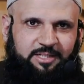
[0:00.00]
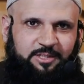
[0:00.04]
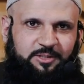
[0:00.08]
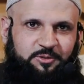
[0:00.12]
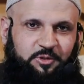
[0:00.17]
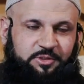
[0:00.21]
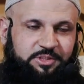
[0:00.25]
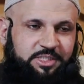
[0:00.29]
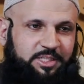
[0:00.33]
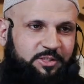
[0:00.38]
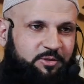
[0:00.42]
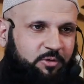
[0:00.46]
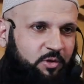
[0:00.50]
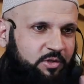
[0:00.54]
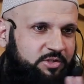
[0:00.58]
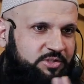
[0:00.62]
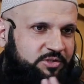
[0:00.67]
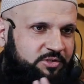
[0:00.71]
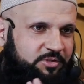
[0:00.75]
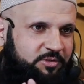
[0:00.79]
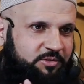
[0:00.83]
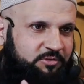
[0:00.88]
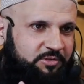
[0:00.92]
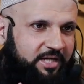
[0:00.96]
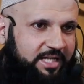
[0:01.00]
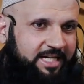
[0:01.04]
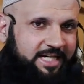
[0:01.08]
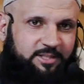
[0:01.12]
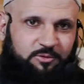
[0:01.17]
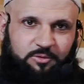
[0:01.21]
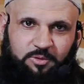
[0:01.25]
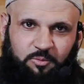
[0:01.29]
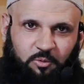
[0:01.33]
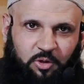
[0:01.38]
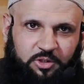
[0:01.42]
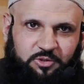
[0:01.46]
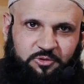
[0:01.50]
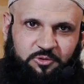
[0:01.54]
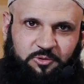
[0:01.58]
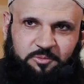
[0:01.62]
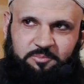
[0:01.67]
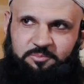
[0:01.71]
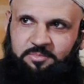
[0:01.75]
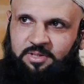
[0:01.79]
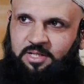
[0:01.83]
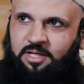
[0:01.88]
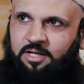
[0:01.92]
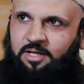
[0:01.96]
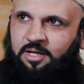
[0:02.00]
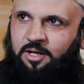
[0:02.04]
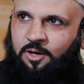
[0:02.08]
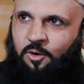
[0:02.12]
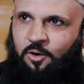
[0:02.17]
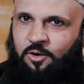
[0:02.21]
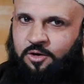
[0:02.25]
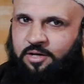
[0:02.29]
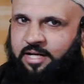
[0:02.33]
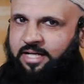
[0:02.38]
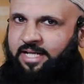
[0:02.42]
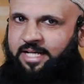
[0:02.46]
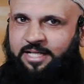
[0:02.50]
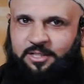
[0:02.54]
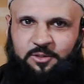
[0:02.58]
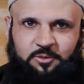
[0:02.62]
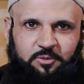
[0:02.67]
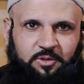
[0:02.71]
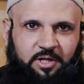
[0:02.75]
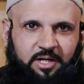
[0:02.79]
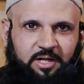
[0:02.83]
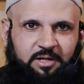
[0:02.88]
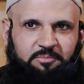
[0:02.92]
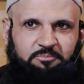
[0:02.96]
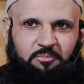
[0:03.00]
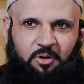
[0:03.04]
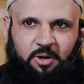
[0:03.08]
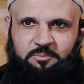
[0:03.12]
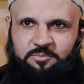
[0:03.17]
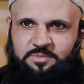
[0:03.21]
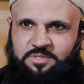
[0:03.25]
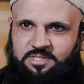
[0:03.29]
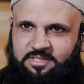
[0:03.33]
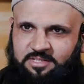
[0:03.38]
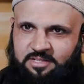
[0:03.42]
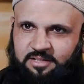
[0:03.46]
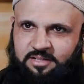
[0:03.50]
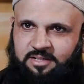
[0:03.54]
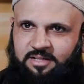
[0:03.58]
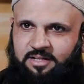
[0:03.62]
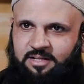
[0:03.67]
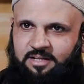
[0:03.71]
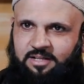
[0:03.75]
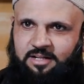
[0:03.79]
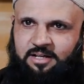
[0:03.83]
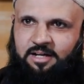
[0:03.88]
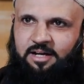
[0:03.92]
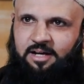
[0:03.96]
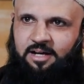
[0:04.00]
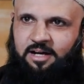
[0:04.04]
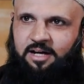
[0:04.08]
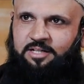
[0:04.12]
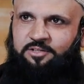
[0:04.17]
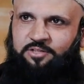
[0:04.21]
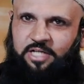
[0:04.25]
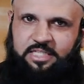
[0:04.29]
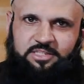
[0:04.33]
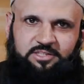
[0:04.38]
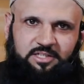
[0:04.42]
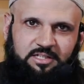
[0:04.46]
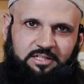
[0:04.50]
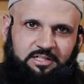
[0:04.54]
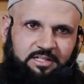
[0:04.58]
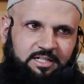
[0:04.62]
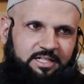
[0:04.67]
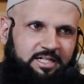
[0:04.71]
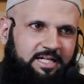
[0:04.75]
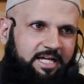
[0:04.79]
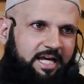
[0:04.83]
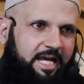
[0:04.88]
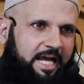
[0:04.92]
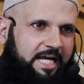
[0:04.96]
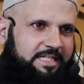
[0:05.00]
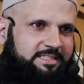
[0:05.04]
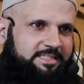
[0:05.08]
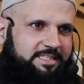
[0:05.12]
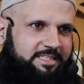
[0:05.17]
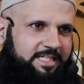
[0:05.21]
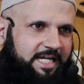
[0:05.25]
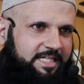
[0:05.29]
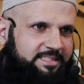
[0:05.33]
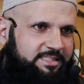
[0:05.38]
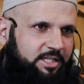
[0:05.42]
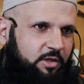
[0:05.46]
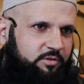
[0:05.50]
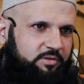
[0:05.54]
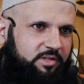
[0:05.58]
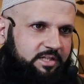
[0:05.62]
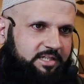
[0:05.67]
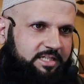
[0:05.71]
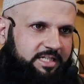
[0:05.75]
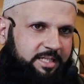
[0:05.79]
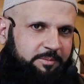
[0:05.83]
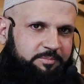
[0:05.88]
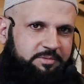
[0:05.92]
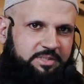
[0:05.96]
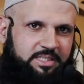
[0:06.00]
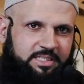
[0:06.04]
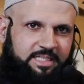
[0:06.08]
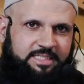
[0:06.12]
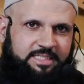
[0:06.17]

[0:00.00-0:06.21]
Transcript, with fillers: So she goes running to the washroom or running to her mom's uh, dresser and she takes out her clips and